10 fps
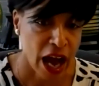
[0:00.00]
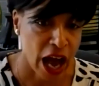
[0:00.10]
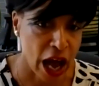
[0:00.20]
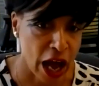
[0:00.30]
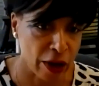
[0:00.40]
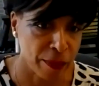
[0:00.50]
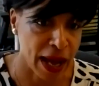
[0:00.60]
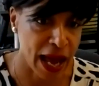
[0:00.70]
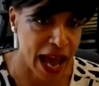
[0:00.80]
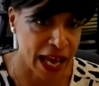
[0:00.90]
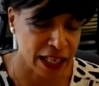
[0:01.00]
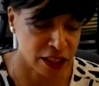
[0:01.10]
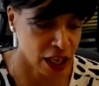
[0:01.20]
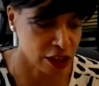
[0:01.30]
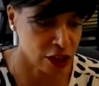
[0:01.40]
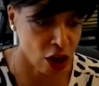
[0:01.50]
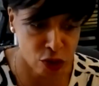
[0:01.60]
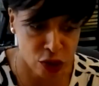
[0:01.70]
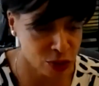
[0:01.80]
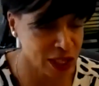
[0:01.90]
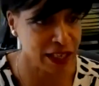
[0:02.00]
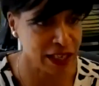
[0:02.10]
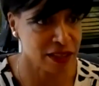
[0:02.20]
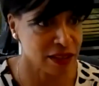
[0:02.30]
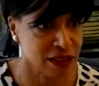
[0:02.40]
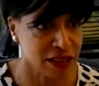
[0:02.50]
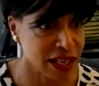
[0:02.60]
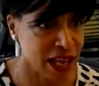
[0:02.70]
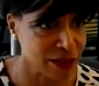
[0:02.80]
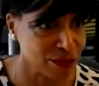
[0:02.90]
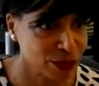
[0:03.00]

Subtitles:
And no 2 days are the same.